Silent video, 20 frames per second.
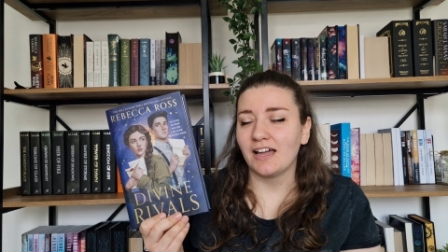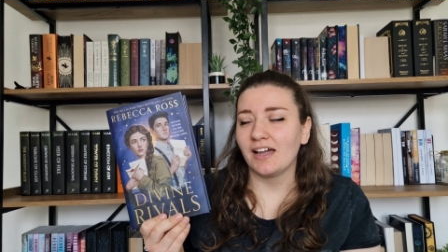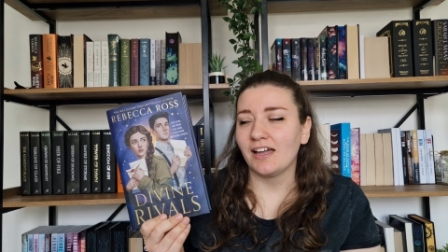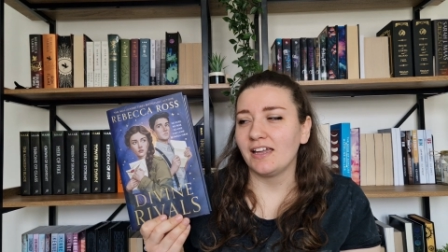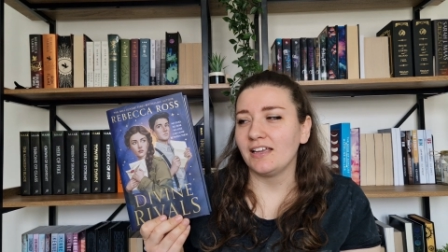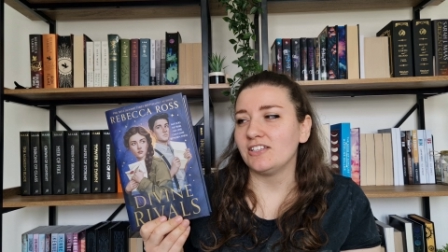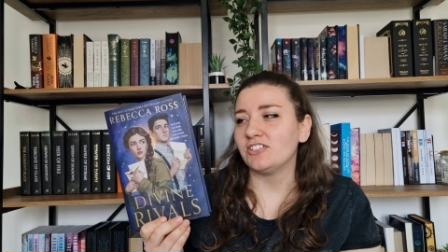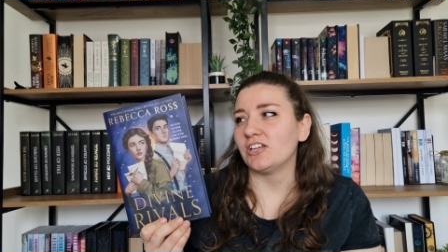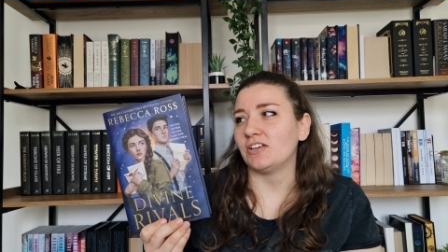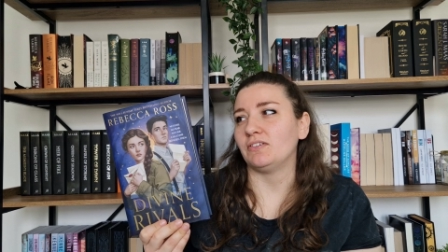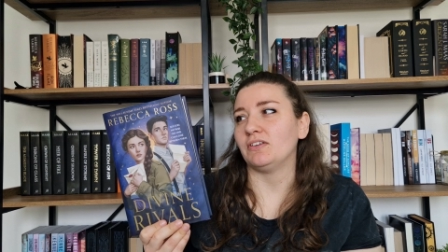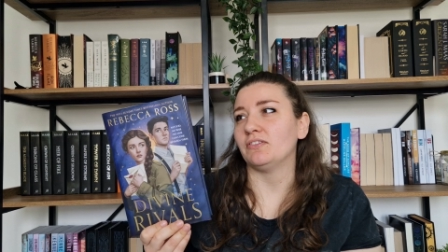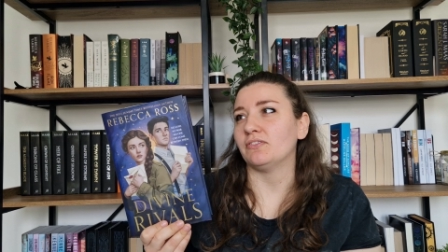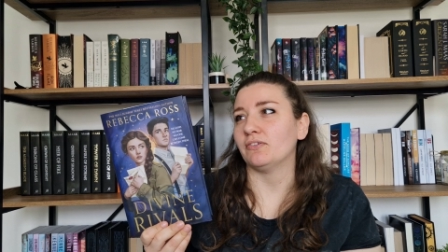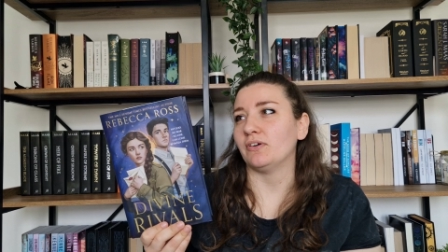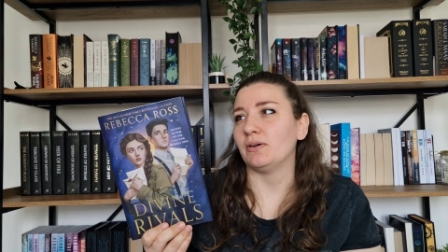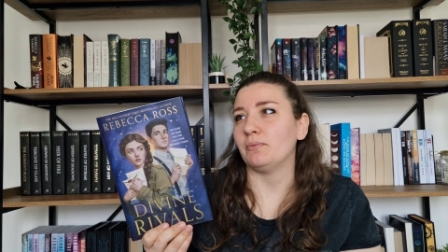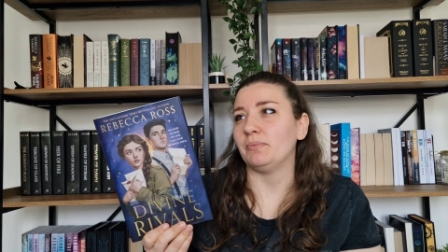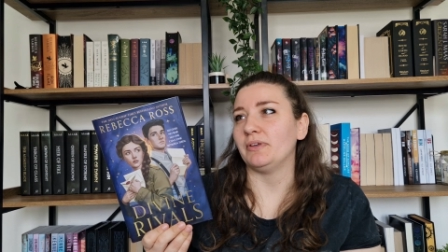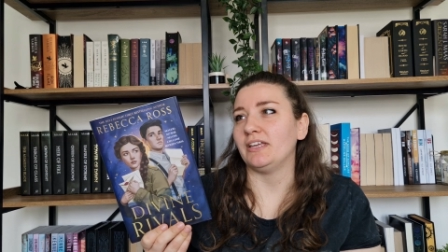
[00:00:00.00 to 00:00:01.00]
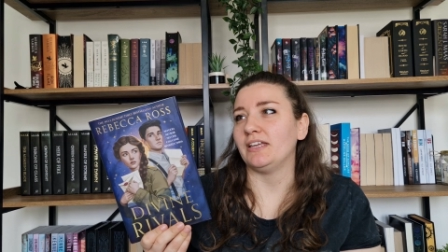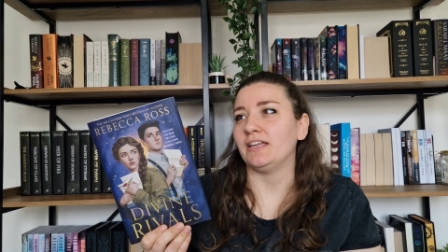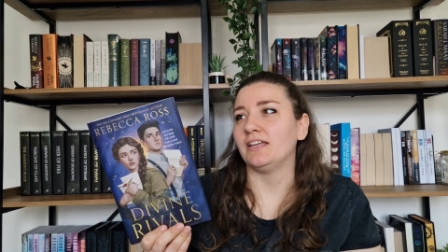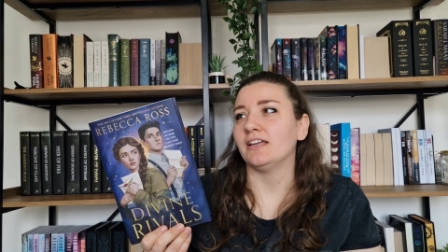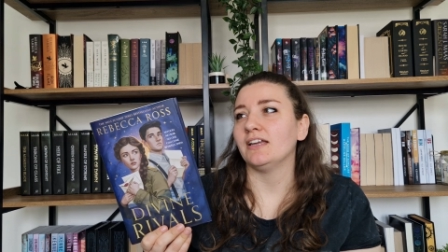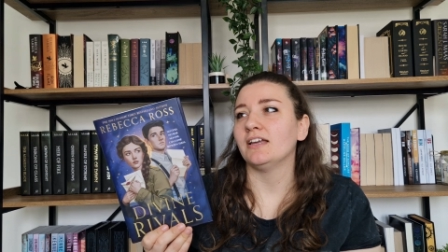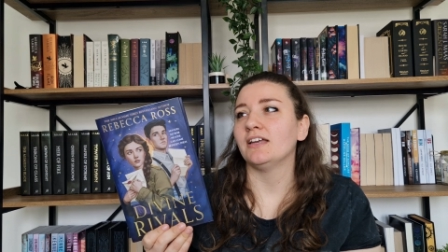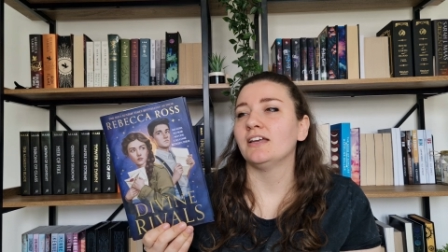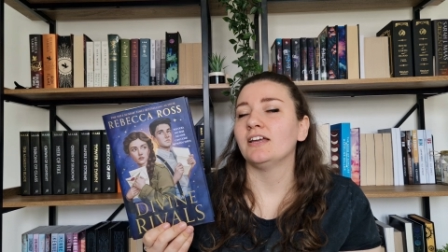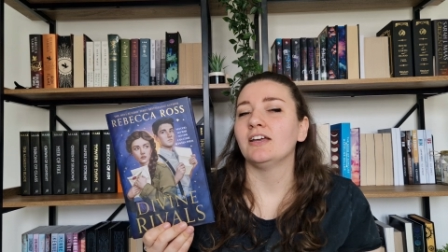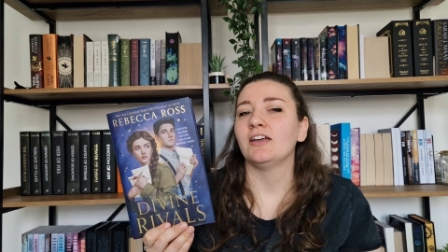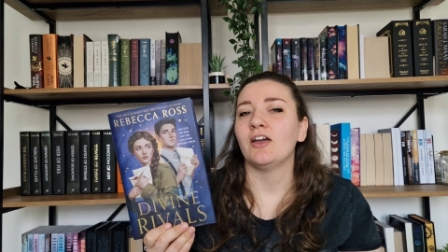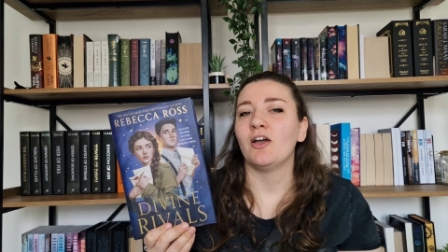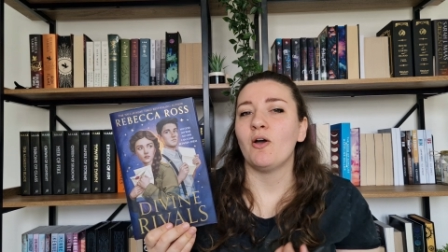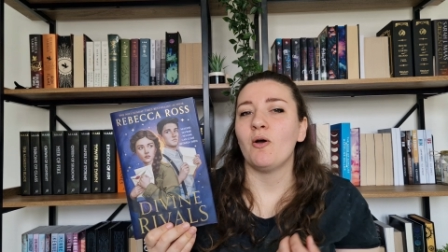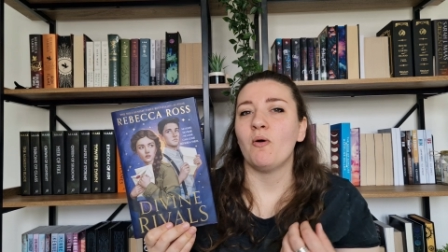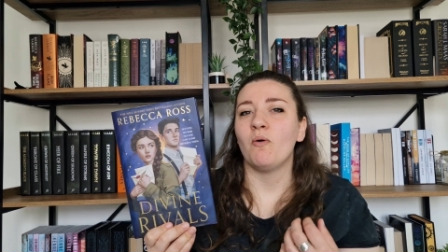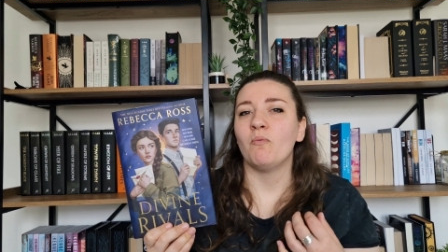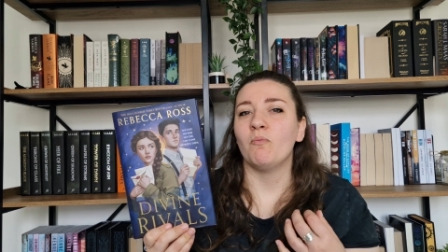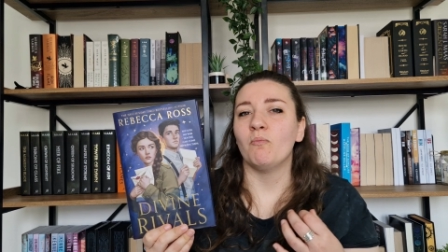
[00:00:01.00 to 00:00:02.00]
I generally thought it would be
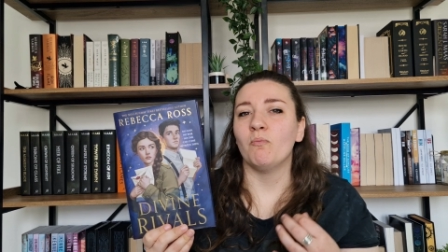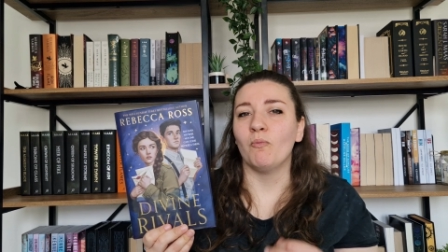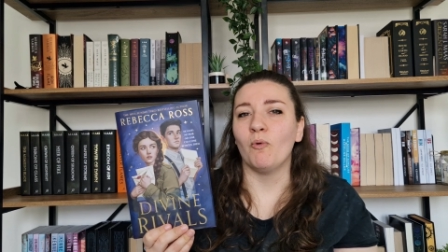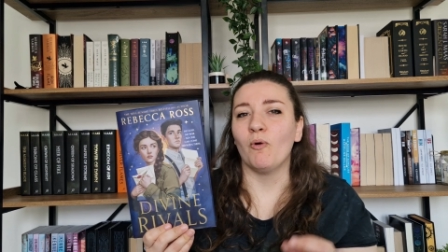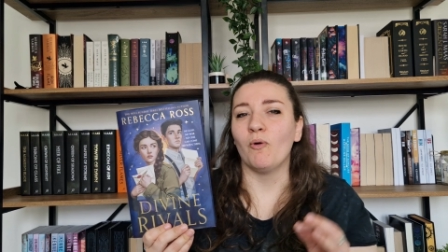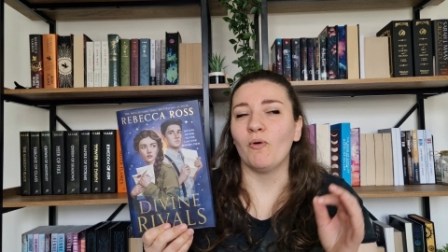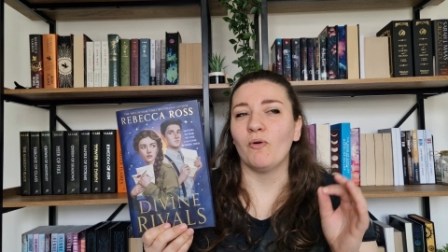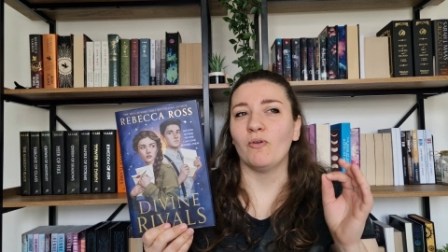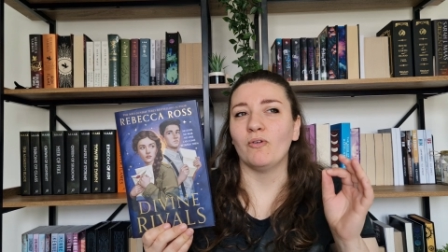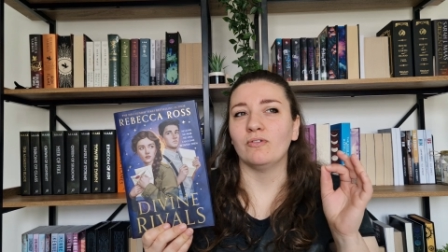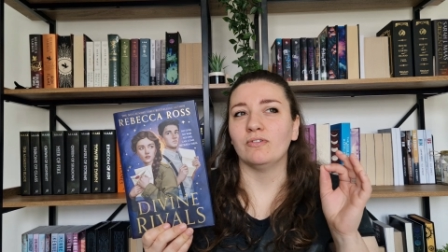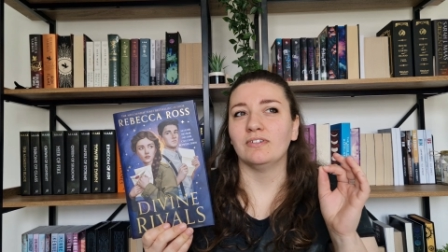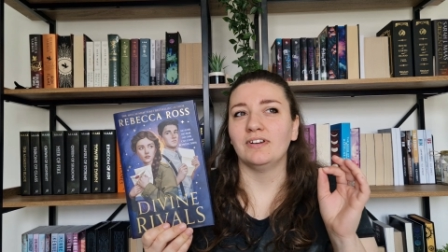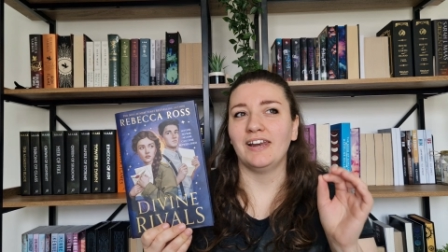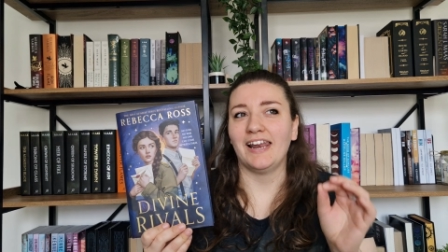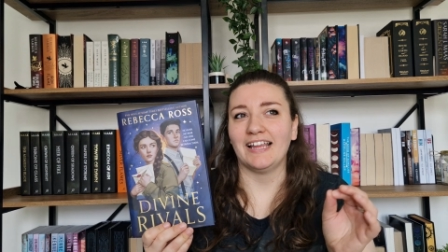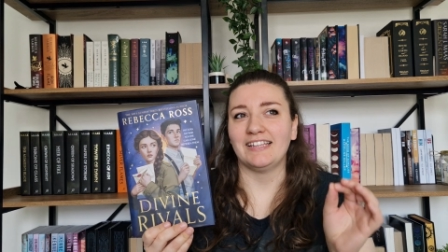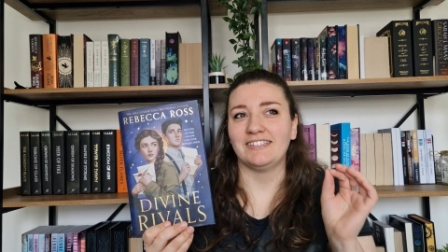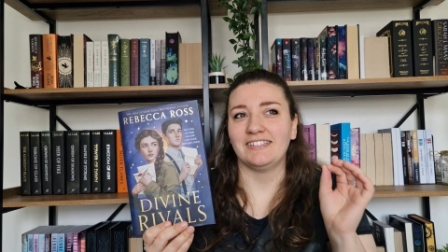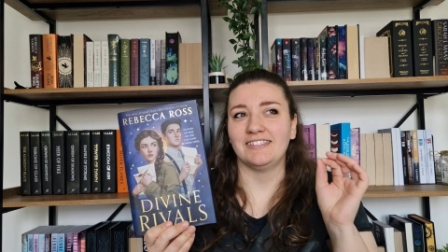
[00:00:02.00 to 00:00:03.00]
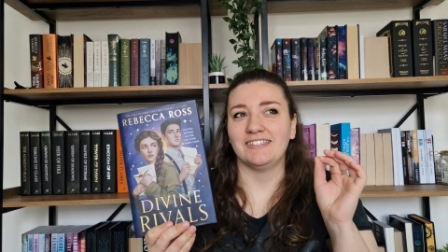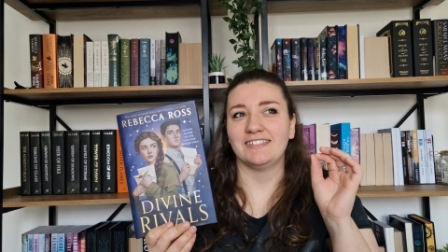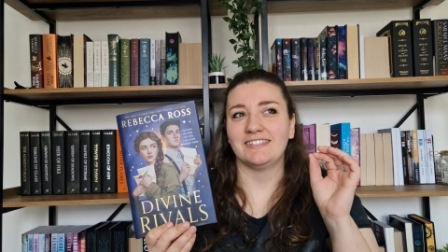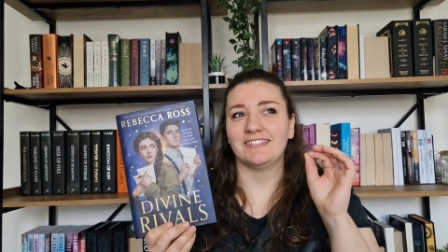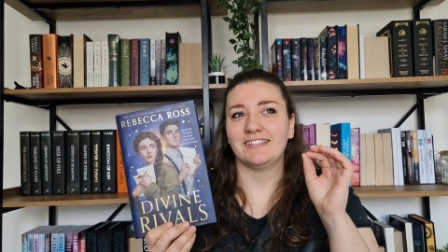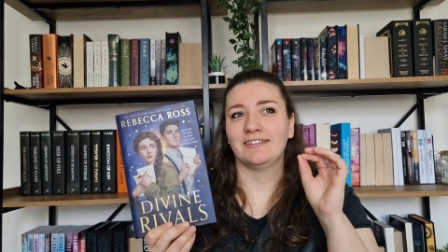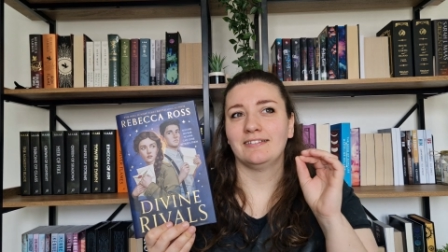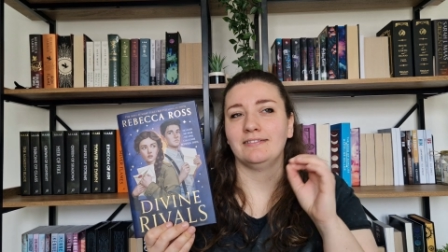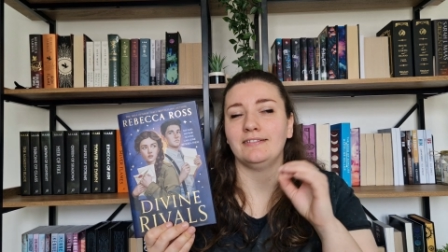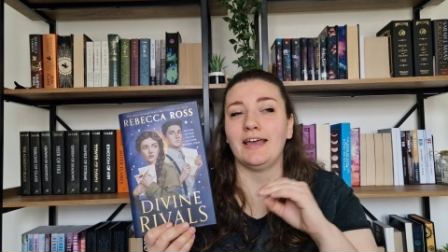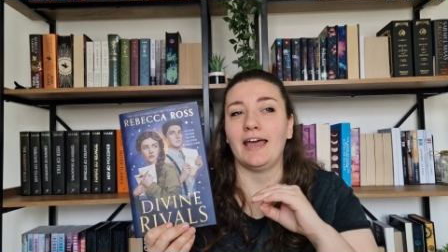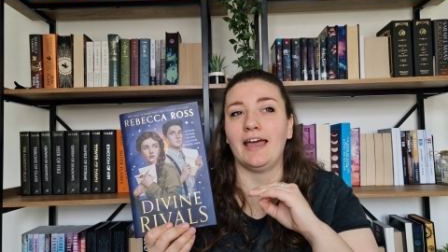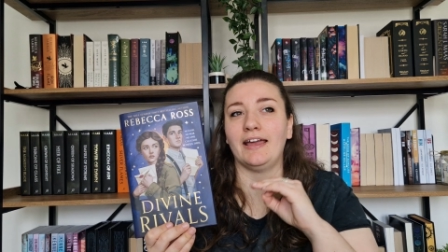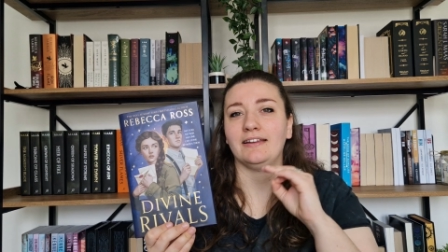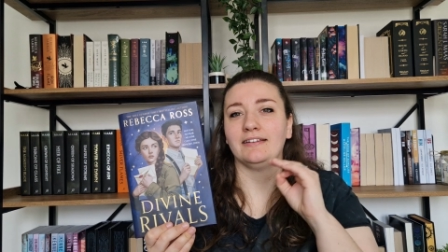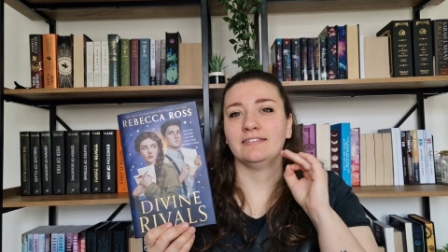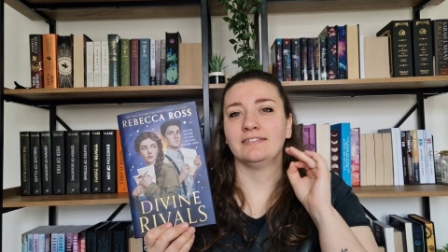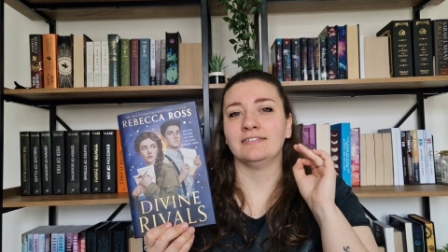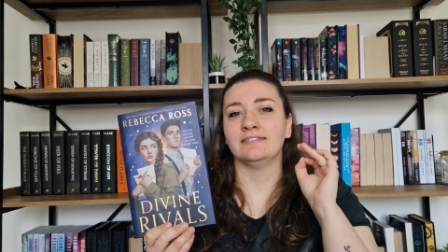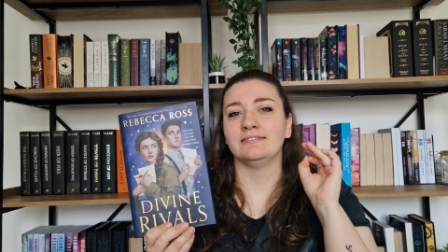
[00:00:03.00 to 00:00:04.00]
more letters
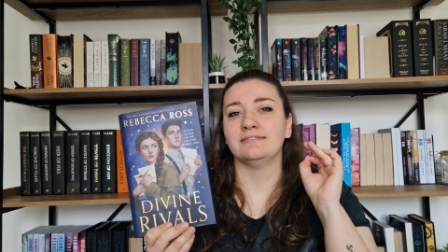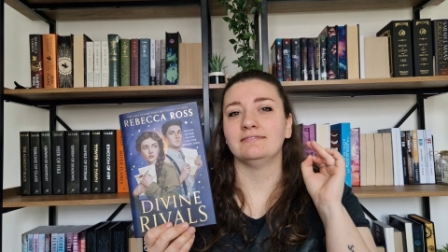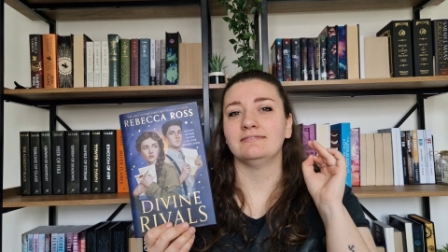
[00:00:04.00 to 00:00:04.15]
than